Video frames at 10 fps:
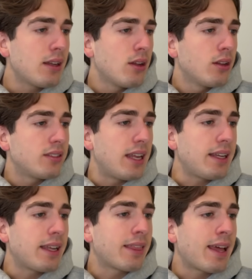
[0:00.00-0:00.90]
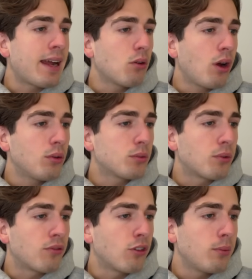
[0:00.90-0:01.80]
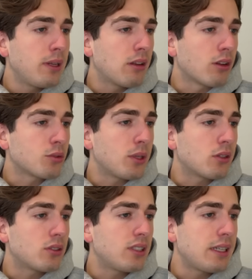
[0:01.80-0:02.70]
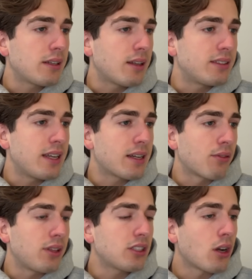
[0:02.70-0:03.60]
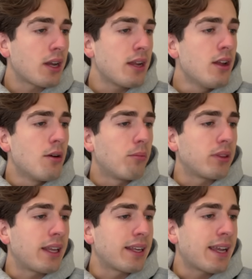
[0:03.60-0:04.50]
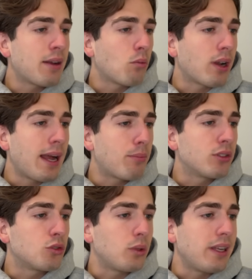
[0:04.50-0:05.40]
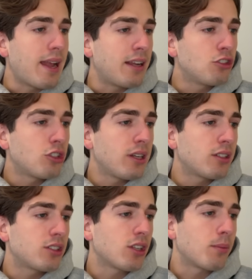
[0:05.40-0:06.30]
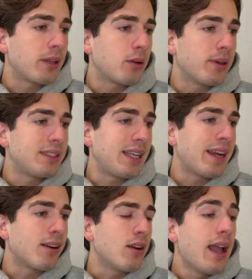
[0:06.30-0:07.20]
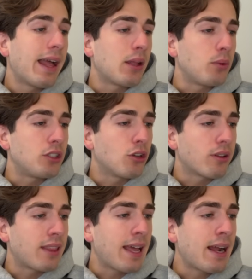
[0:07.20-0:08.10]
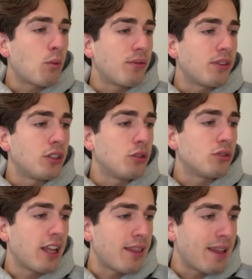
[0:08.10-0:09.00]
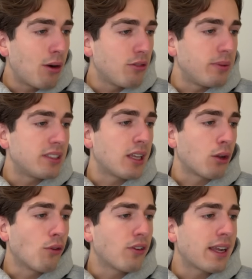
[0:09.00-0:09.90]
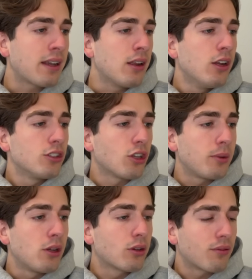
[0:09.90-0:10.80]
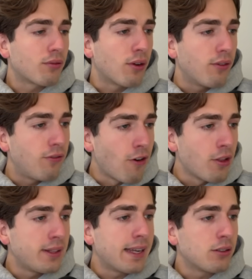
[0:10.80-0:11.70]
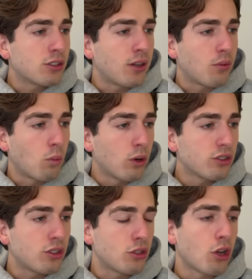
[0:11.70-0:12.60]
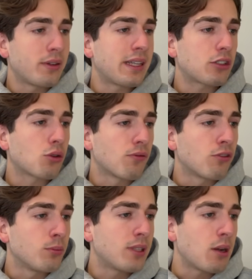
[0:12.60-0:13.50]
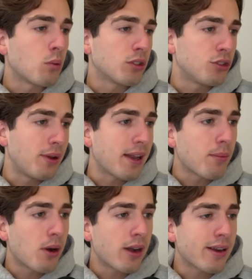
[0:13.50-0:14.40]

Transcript: Taking that out, I was preferably last week seeing a take of this high, but then again, what happens, we engineer some liquidity here, and then we took that out with the news, and now we've been selling off again. So I'll be looking for further downside once the dollar index confirms that it wants to head up higher